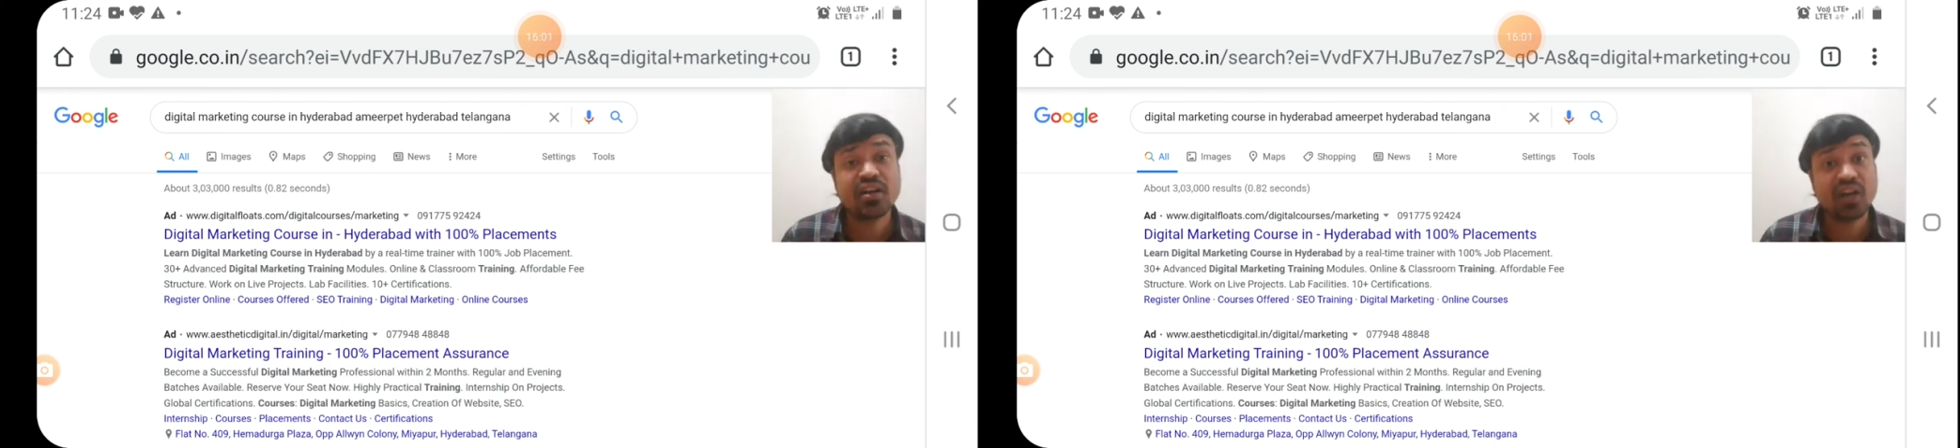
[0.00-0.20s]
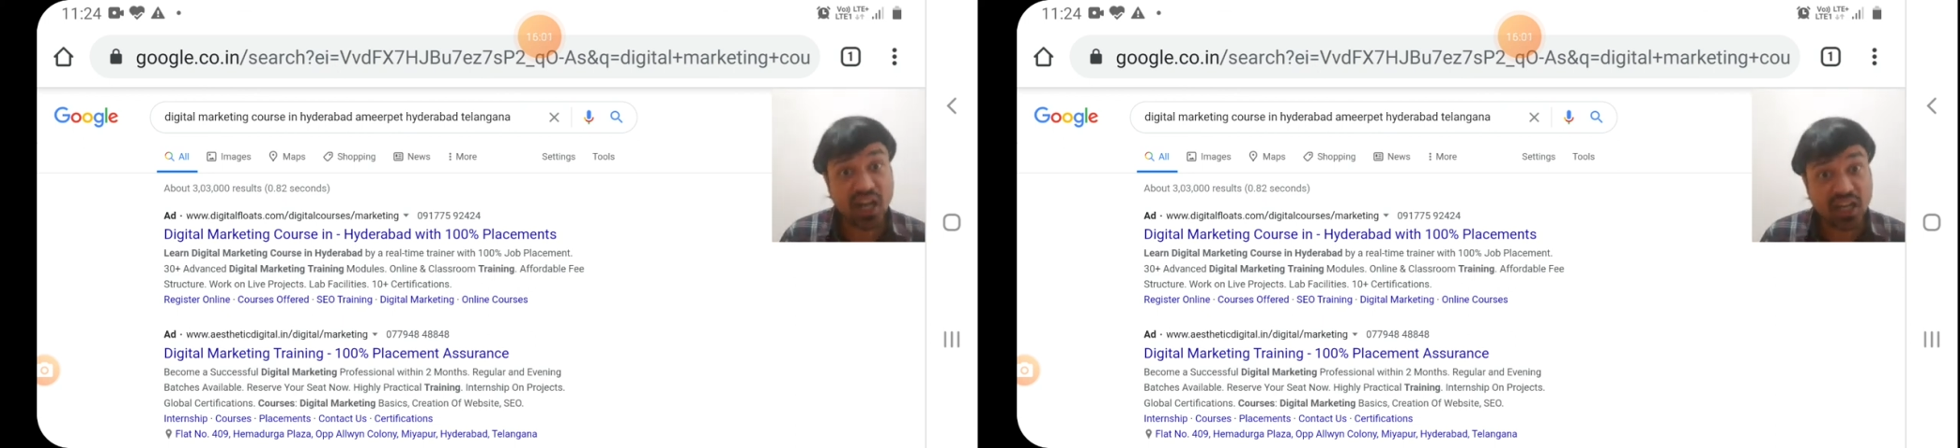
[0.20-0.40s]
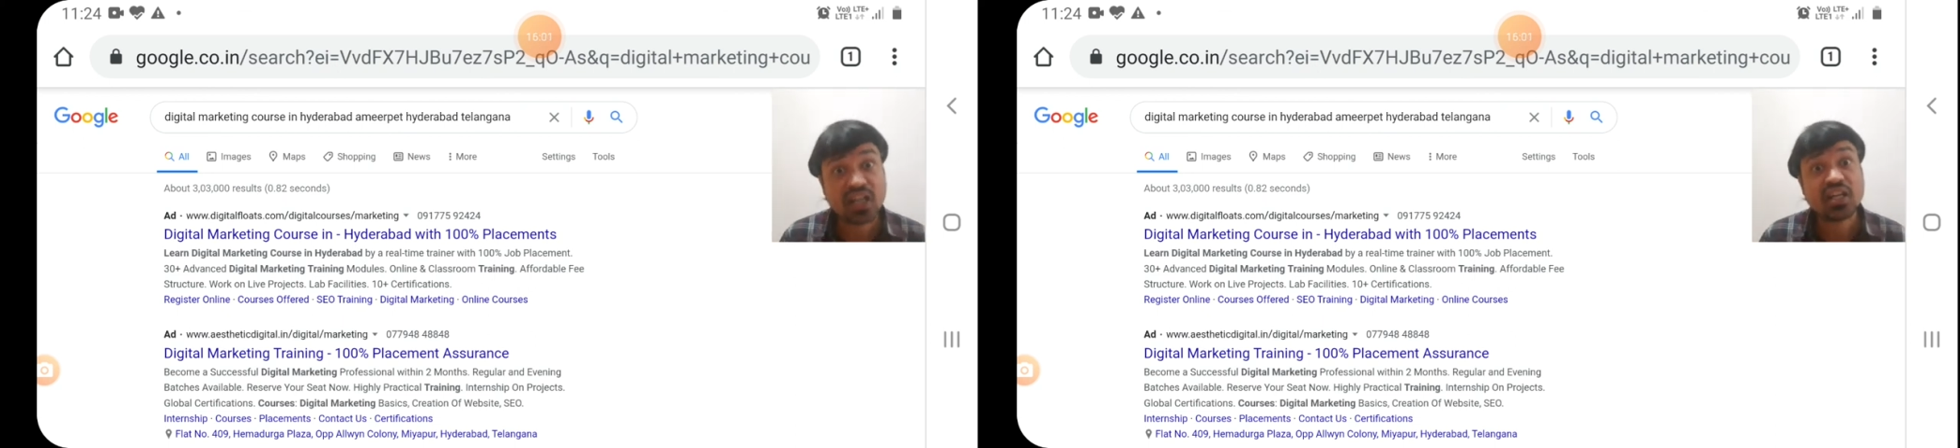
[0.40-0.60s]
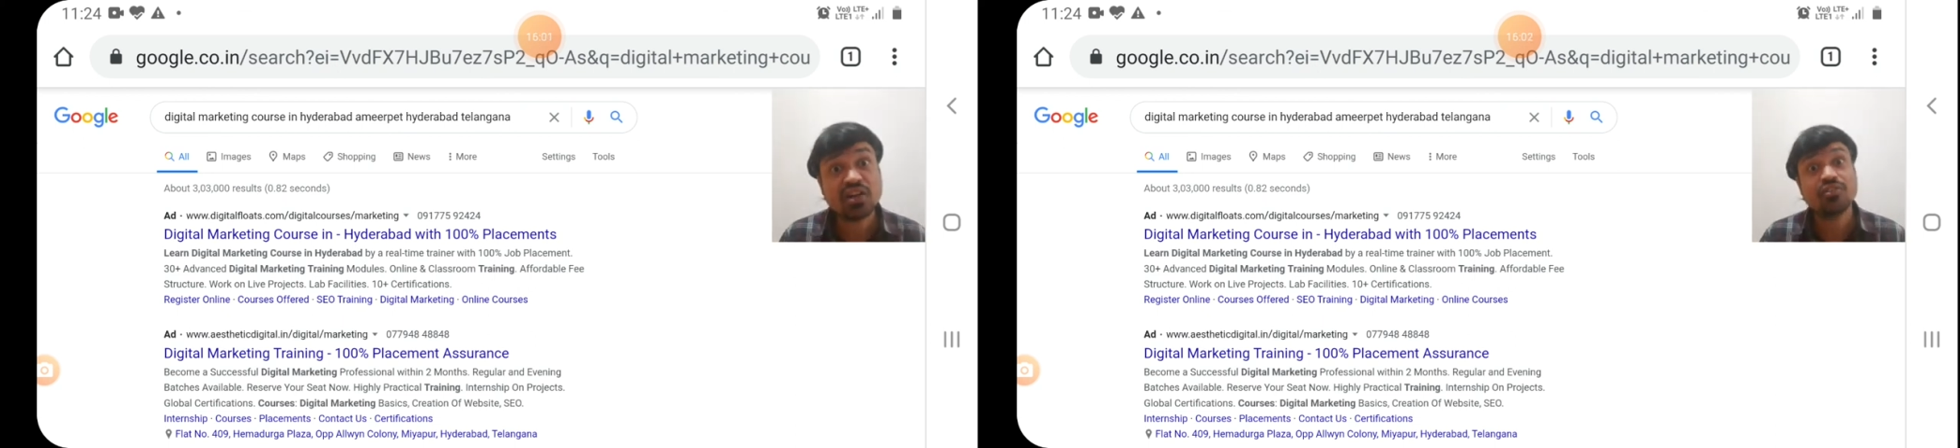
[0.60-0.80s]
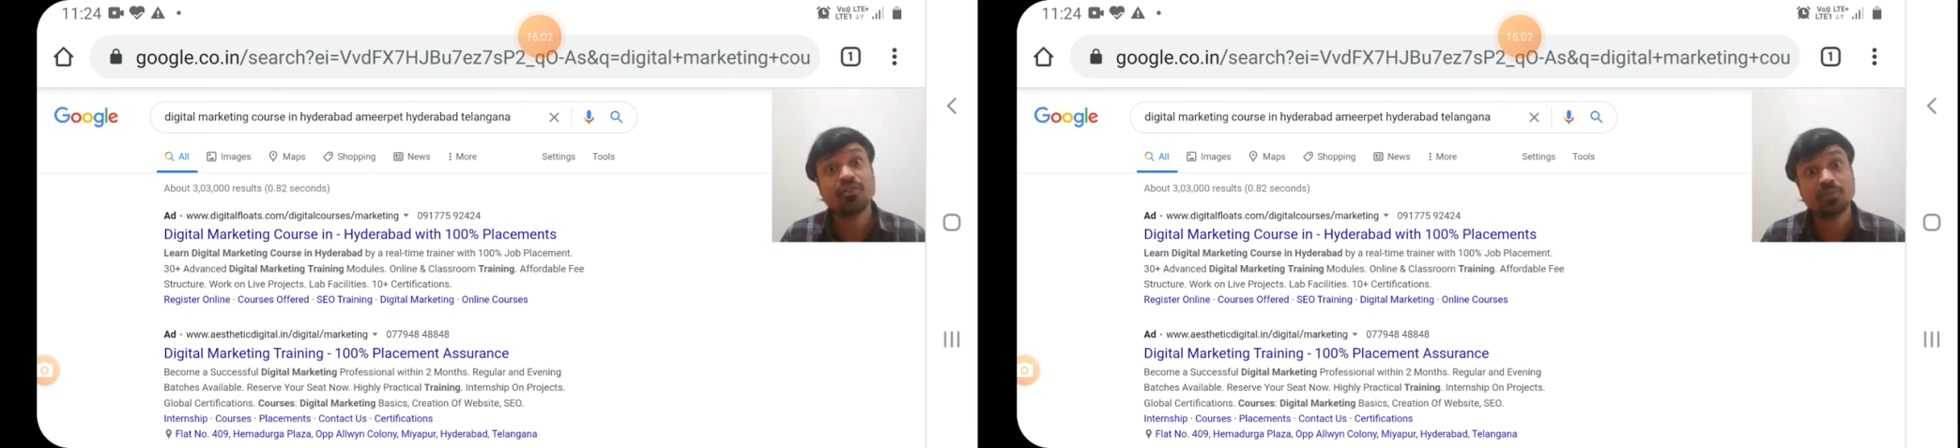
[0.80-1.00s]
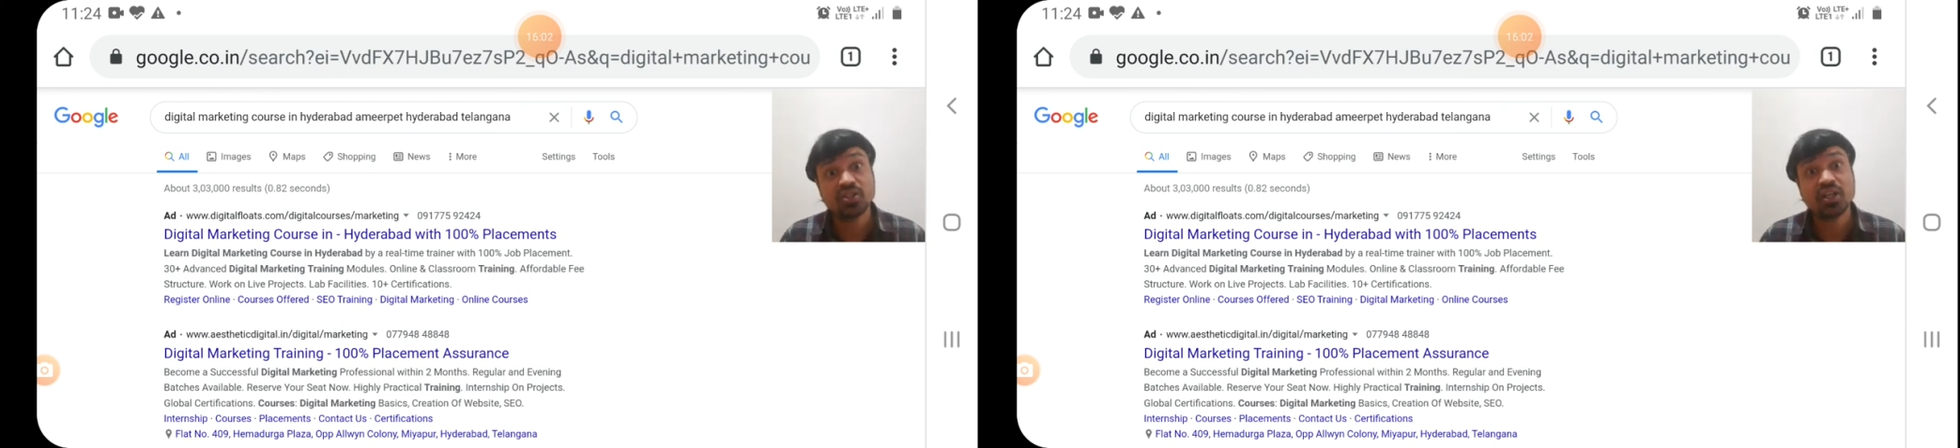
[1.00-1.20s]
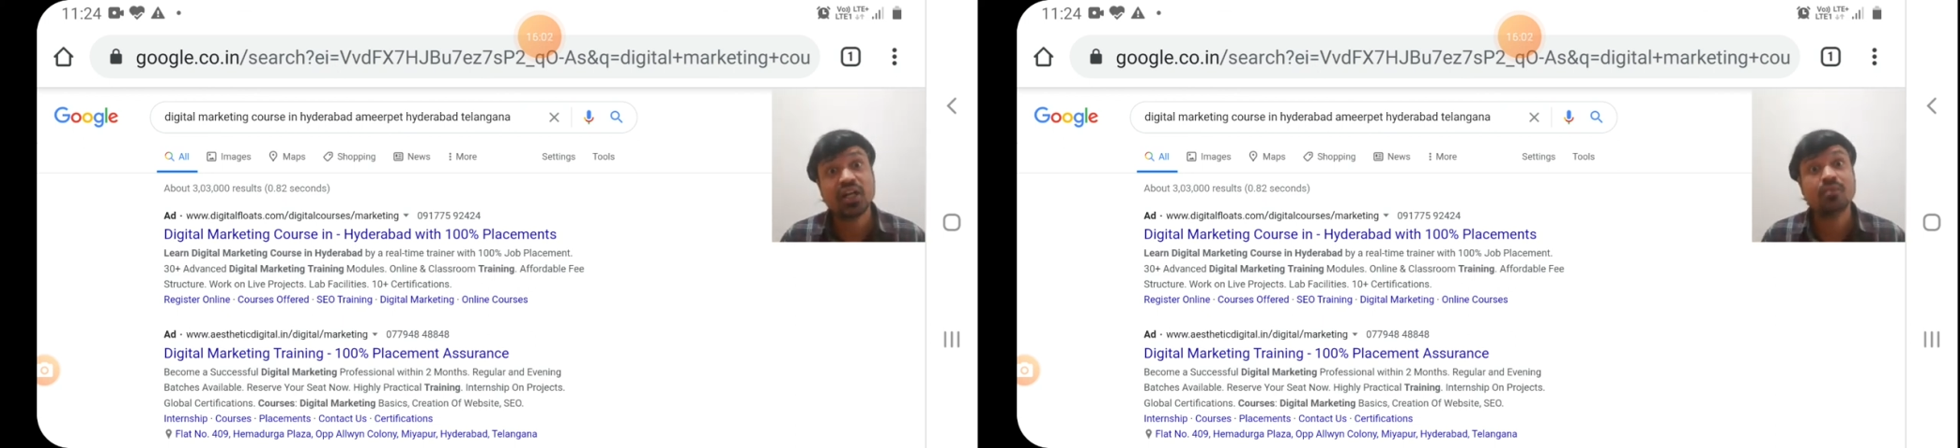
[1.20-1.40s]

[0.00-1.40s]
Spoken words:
ranking your website